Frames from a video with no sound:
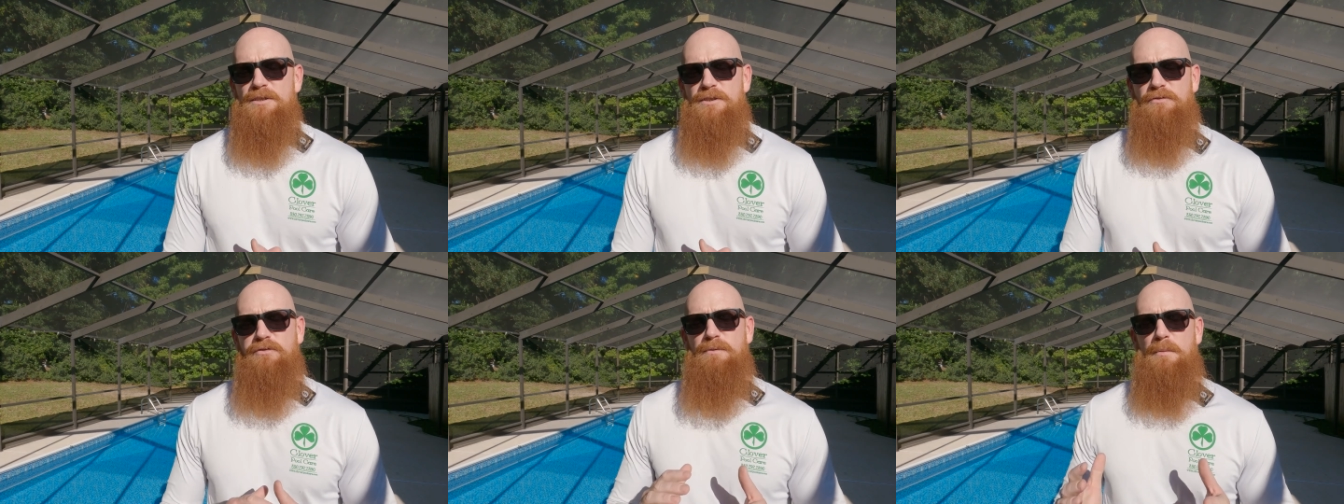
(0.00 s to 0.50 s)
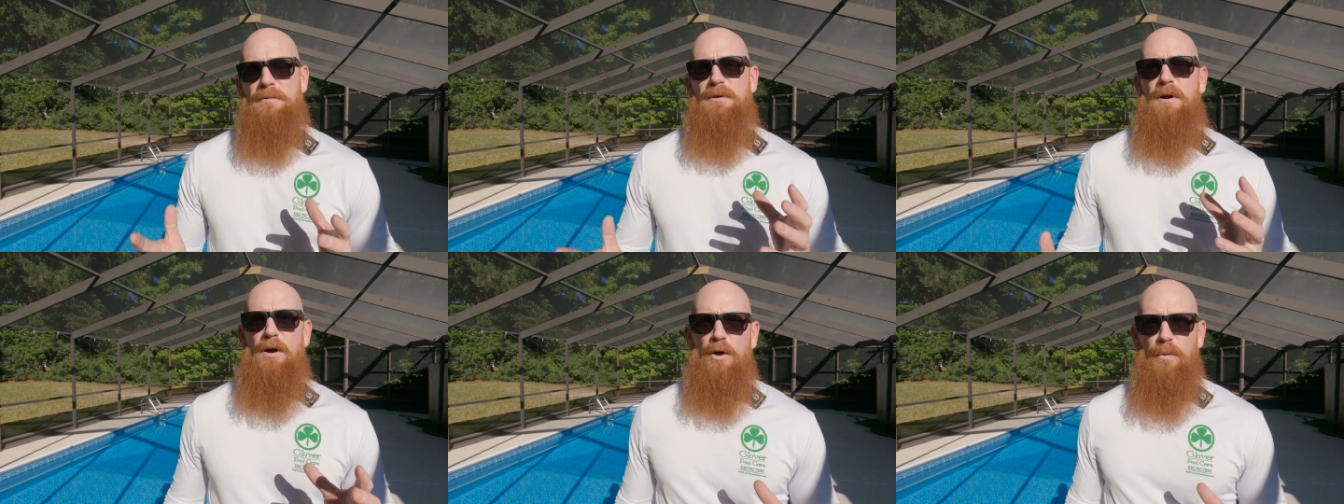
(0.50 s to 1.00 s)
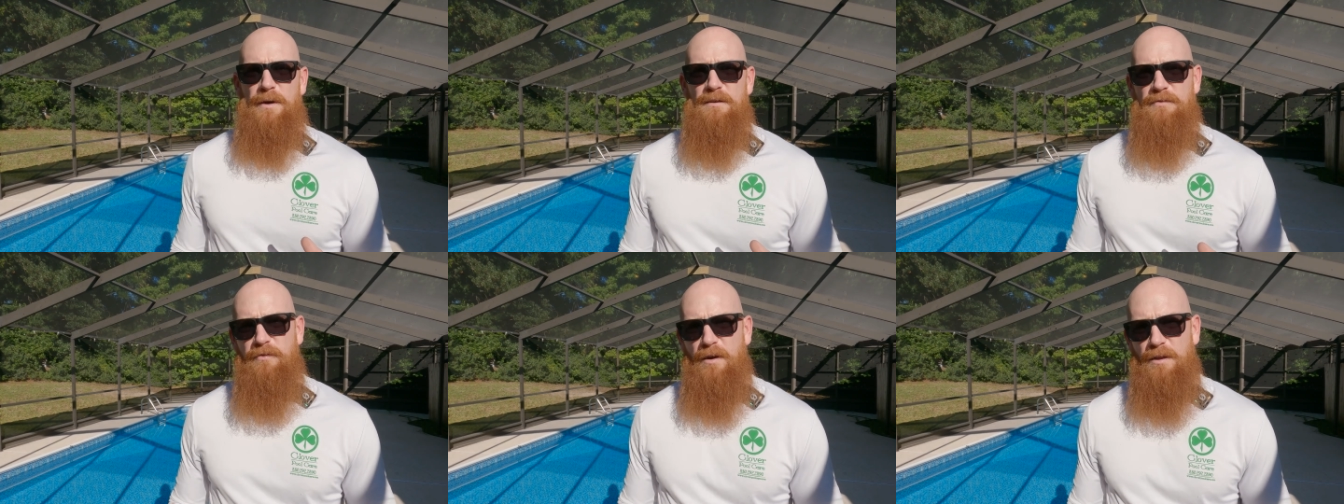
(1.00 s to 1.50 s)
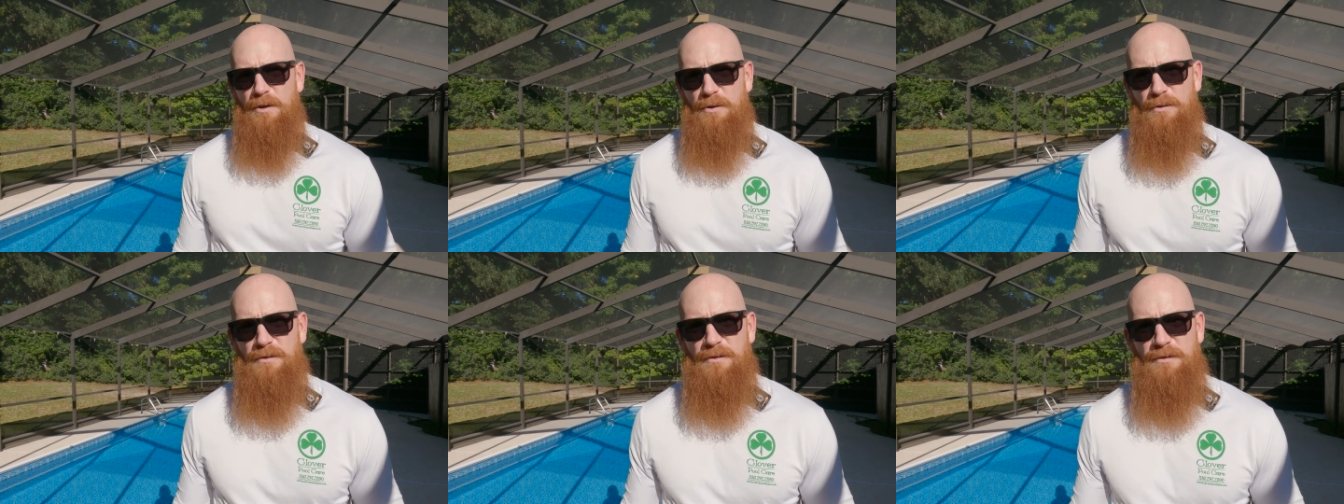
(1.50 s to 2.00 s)
Just remember to always
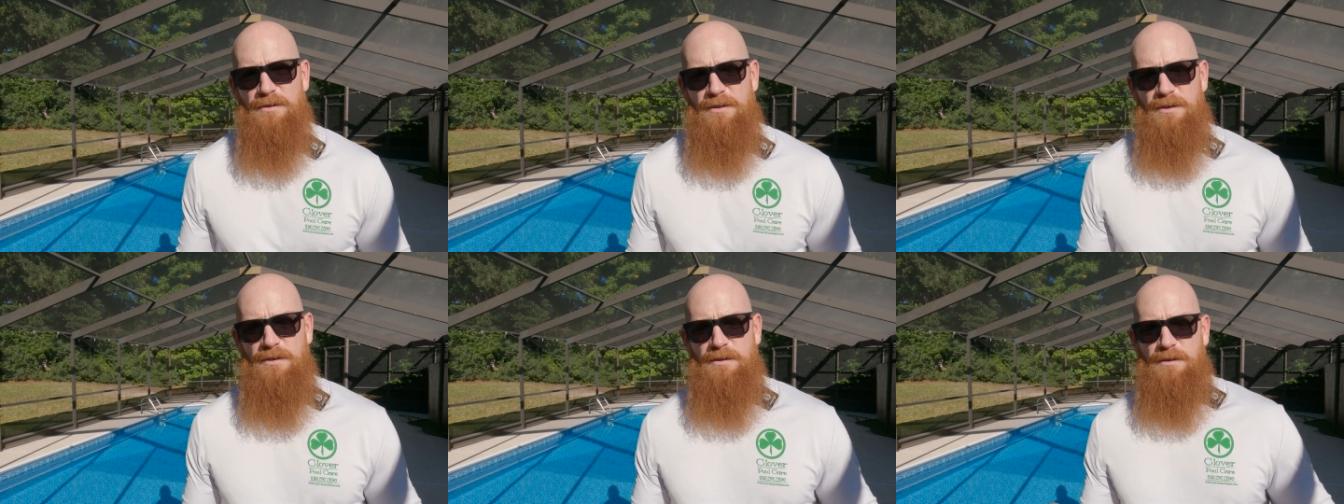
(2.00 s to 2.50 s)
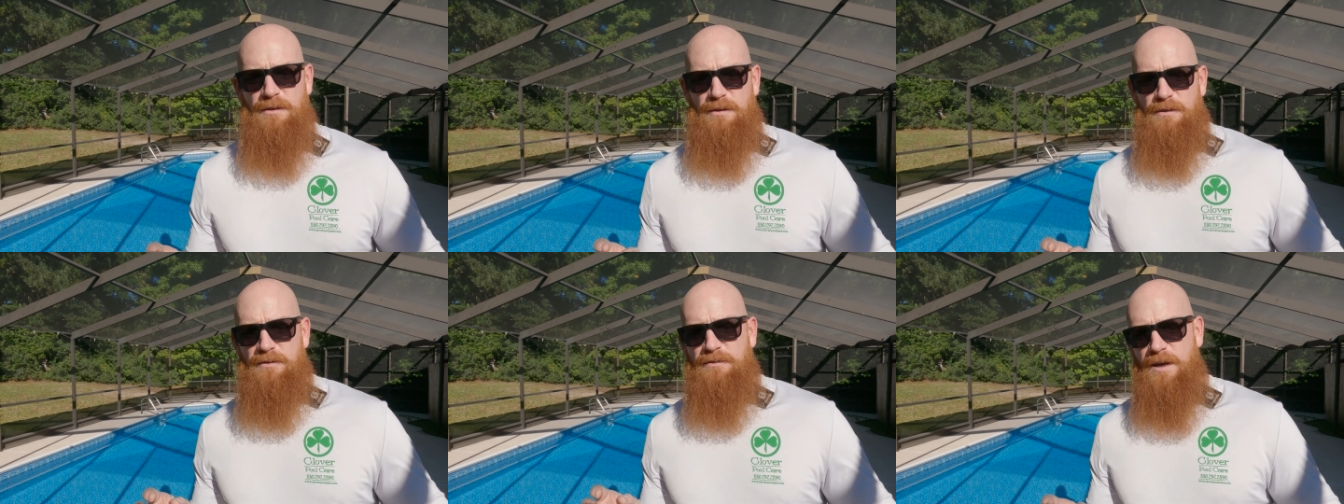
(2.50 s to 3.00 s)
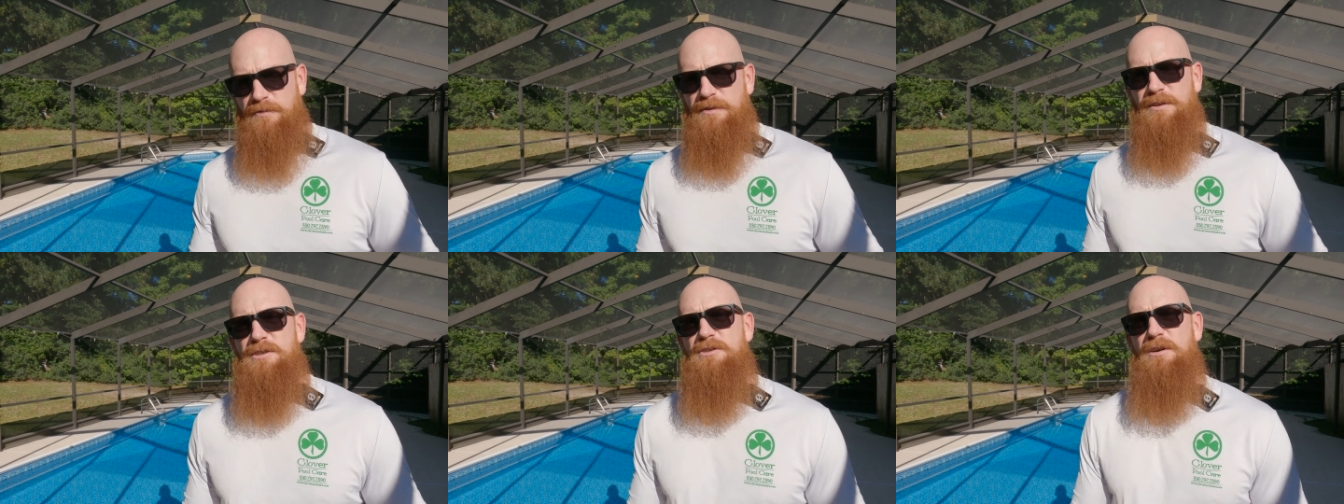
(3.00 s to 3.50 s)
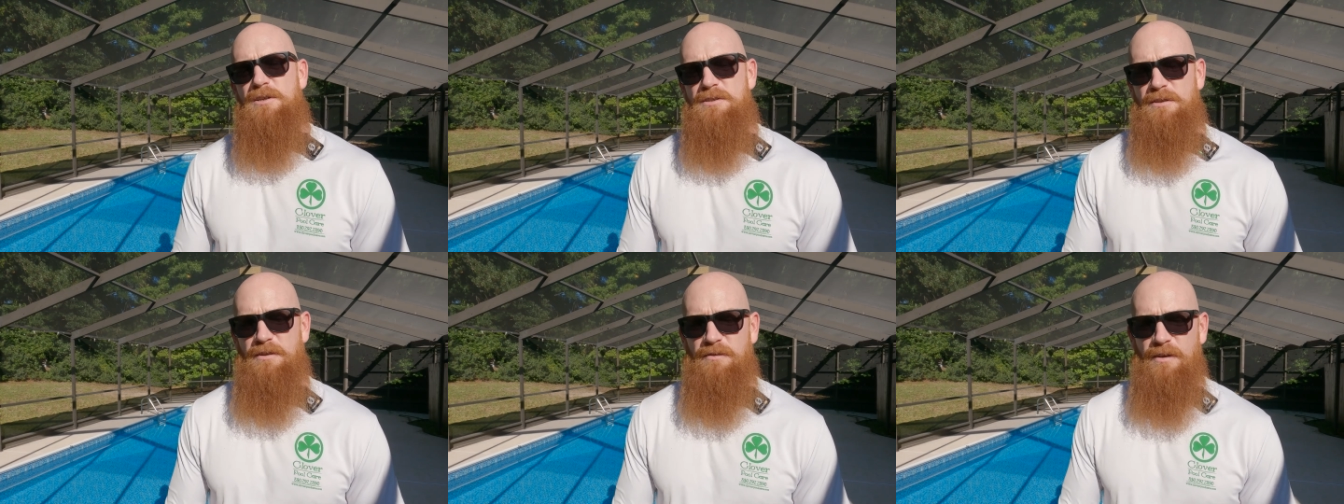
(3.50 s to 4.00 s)
follow the safety
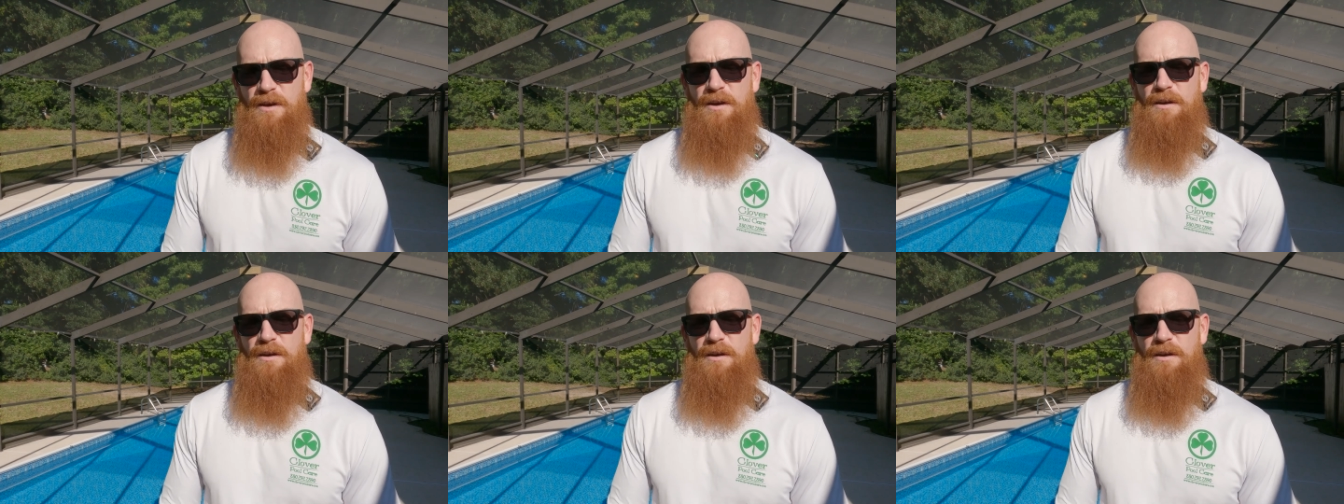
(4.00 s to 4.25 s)
instructions